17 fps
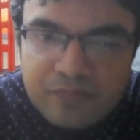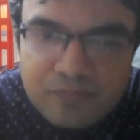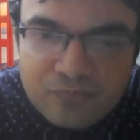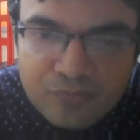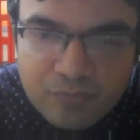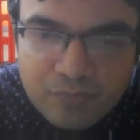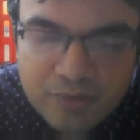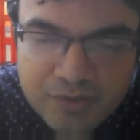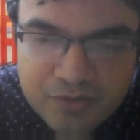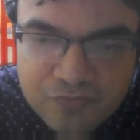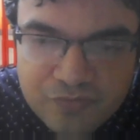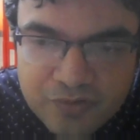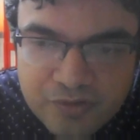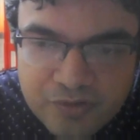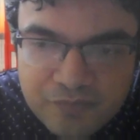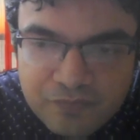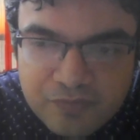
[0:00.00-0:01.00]
So what is the
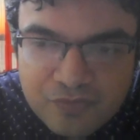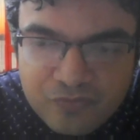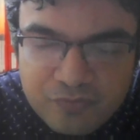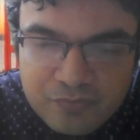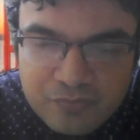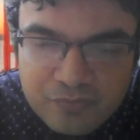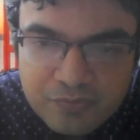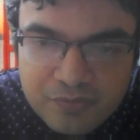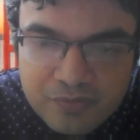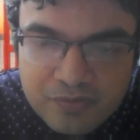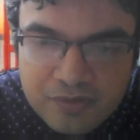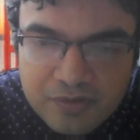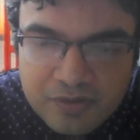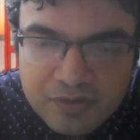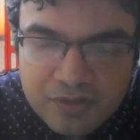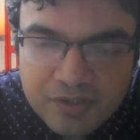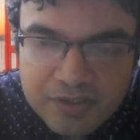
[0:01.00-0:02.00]
difference between
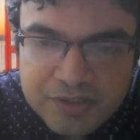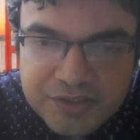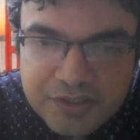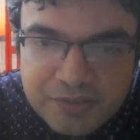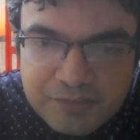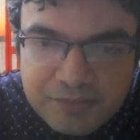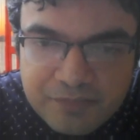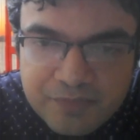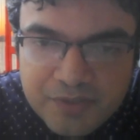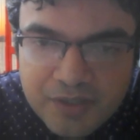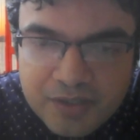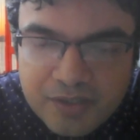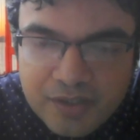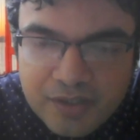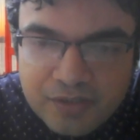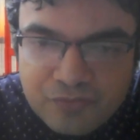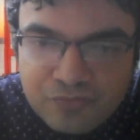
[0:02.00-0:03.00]
REST API
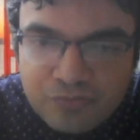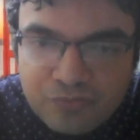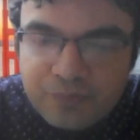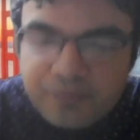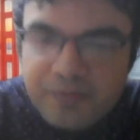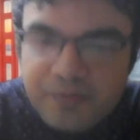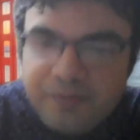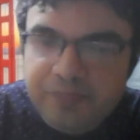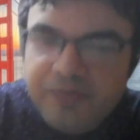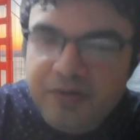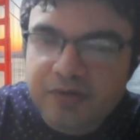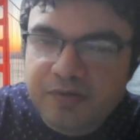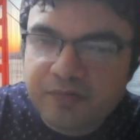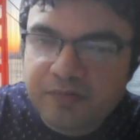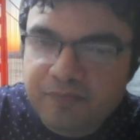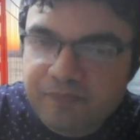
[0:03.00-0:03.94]
and SOAP API?